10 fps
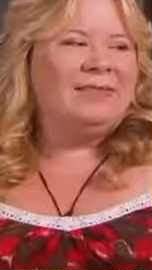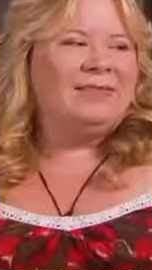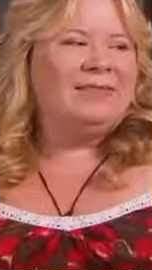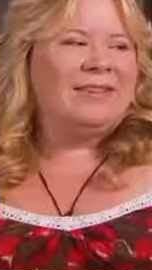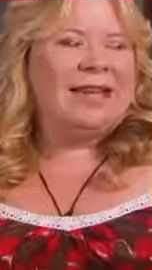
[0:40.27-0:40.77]

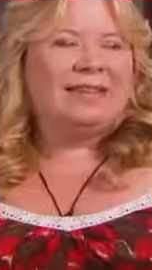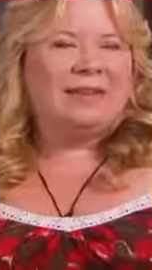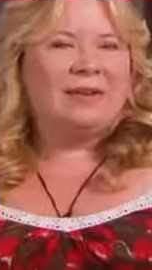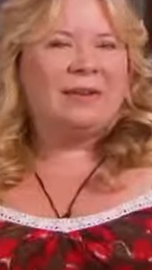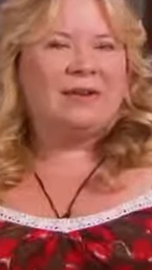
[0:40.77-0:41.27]
So that
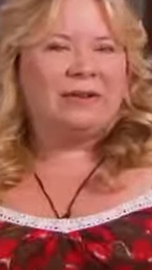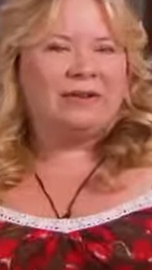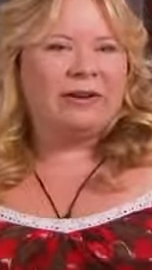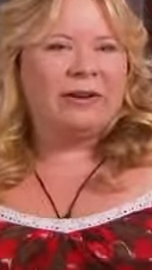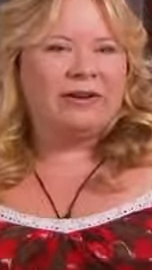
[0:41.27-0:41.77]
seemed to go
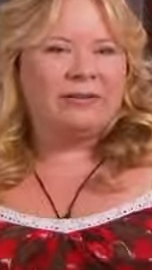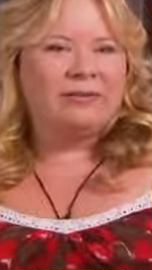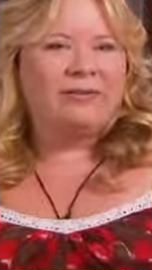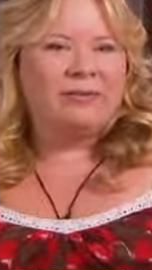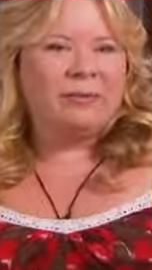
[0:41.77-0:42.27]
over
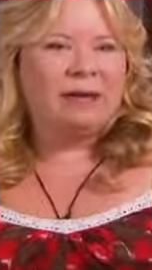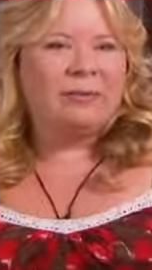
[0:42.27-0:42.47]
pretty